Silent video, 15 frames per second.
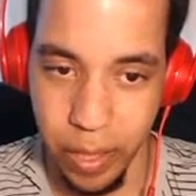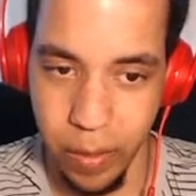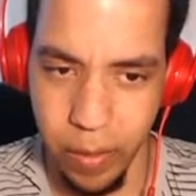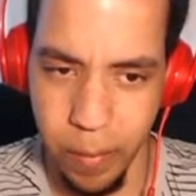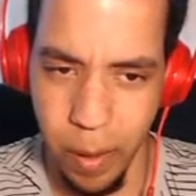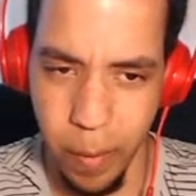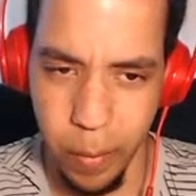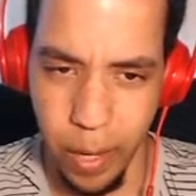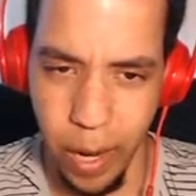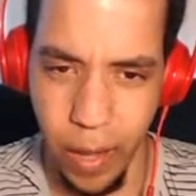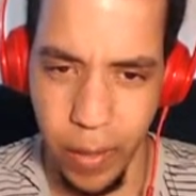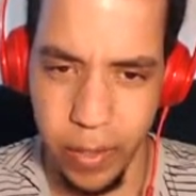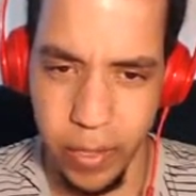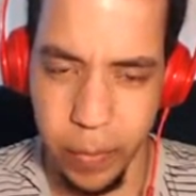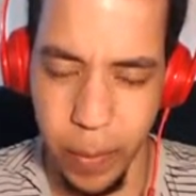I don't remember
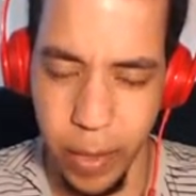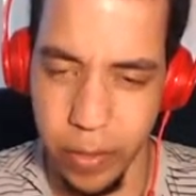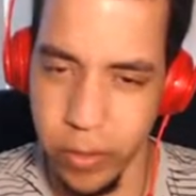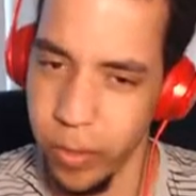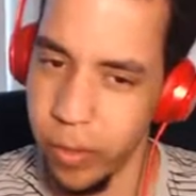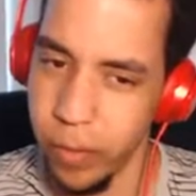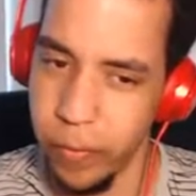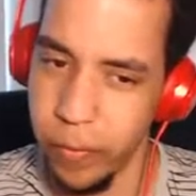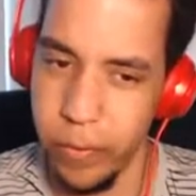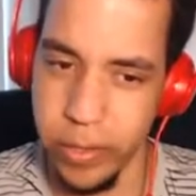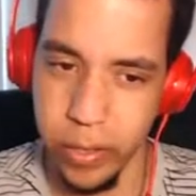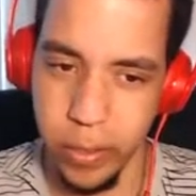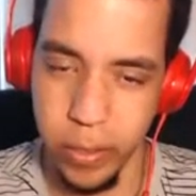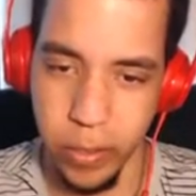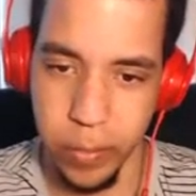how the special
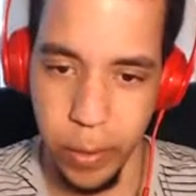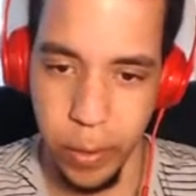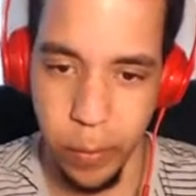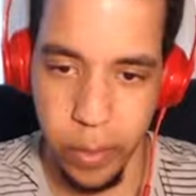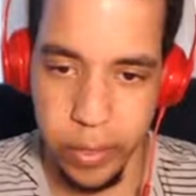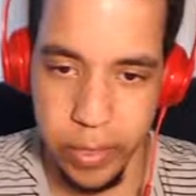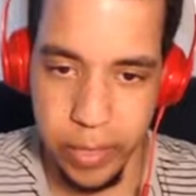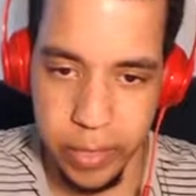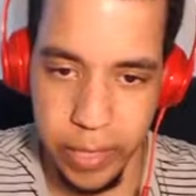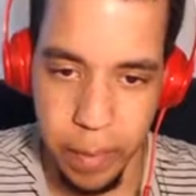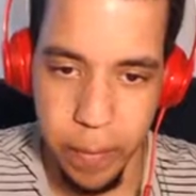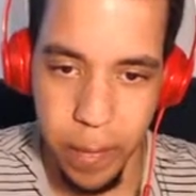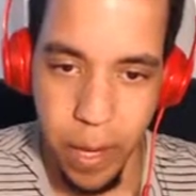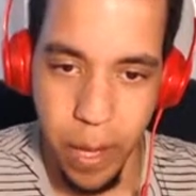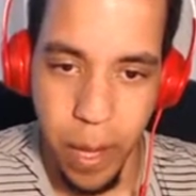physical split works in this
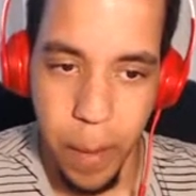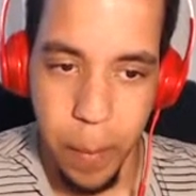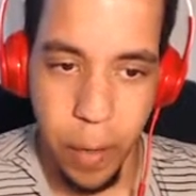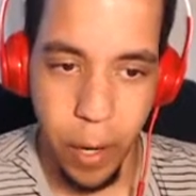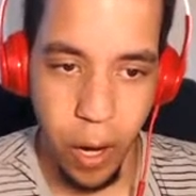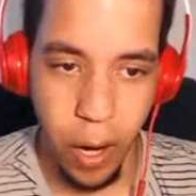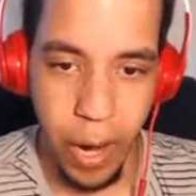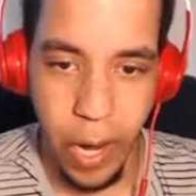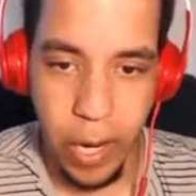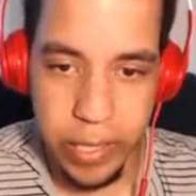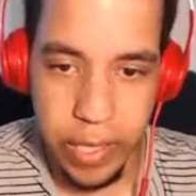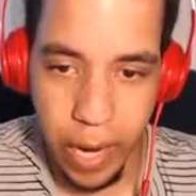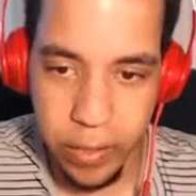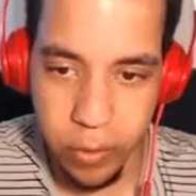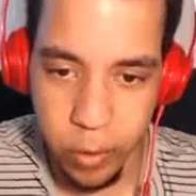game. But our
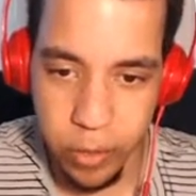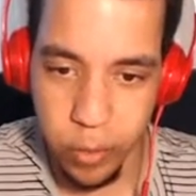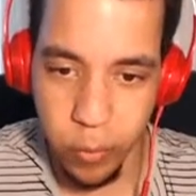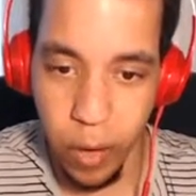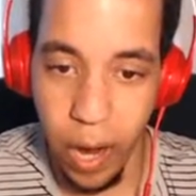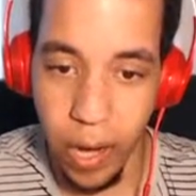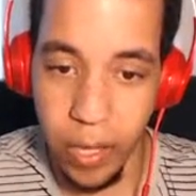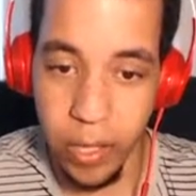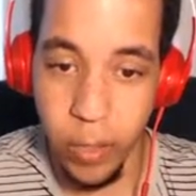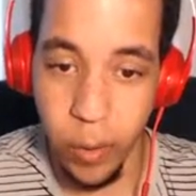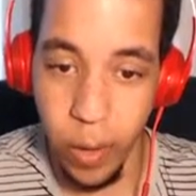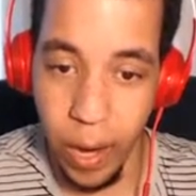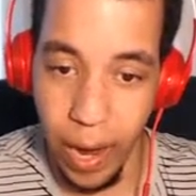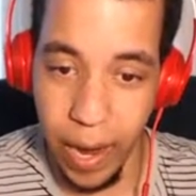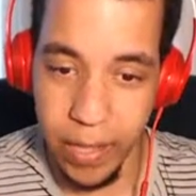Aerodactyl is Rock
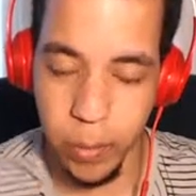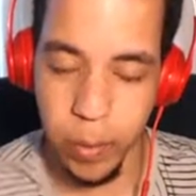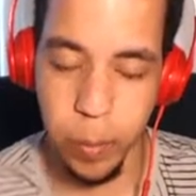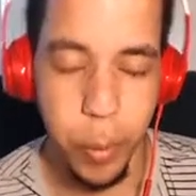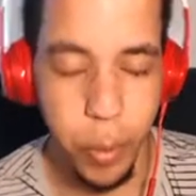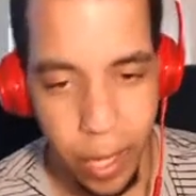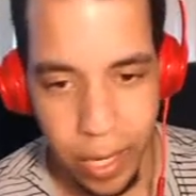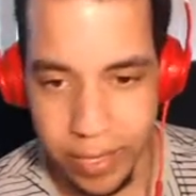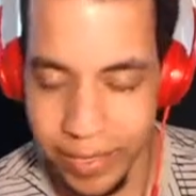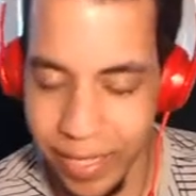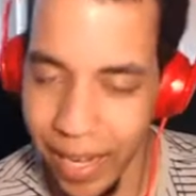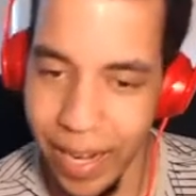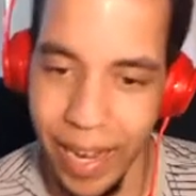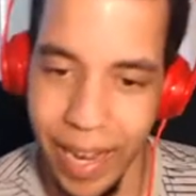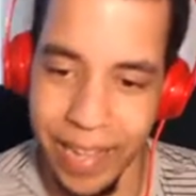Grass with plus.
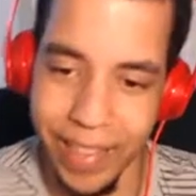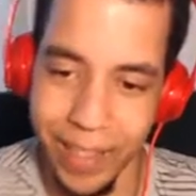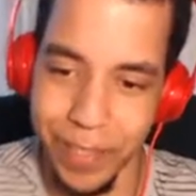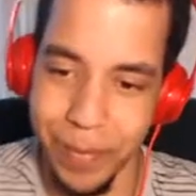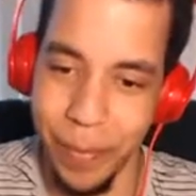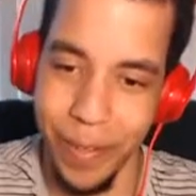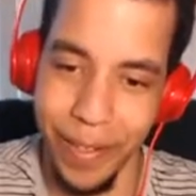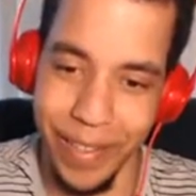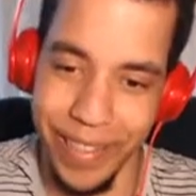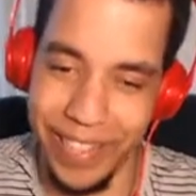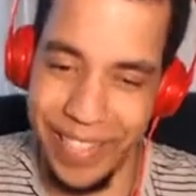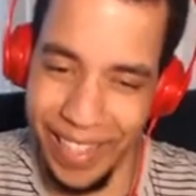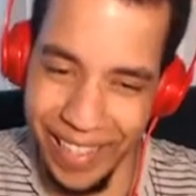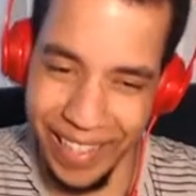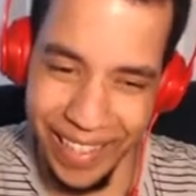God, I hate those
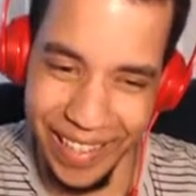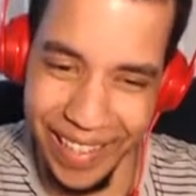abilities.